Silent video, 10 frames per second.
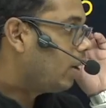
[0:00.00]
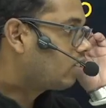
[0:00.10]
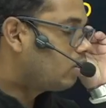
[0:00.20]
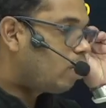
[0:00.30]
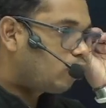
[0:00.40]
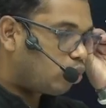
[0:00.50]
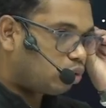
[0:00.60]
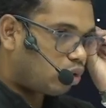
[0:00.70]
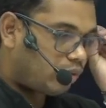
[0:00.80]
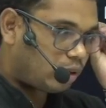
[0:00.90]
maximum
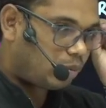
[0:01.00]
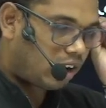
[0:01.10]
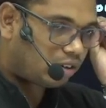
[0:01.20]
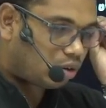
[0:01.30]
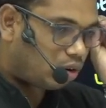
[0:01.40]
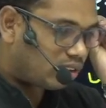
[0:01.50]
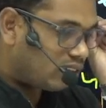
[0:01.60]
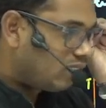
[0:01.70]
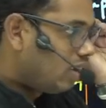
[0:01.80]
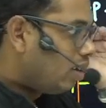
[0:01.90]
growth of the plant
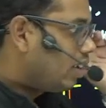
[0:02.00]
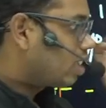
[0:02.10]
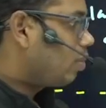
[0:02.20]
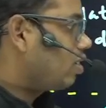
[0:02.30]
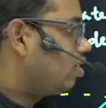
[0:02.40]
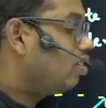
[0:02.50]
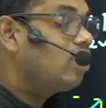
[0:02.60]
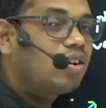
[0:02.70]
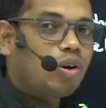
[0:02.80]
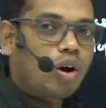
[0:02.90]
organ takes place in the
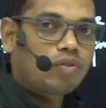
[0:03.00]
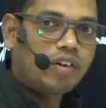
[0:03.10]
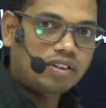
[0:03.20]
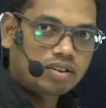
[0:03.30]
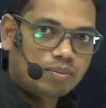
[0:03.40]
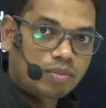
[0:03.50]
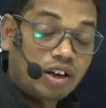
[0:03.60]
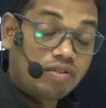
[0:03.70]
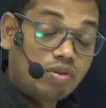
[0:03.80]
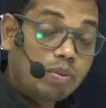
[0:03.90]
log phase.
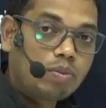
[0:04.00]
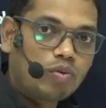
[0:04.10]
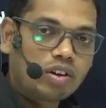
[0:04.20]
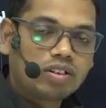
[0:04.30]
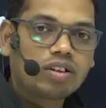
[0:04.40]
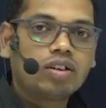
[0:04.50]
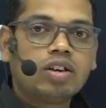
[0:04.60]
And remember one thing,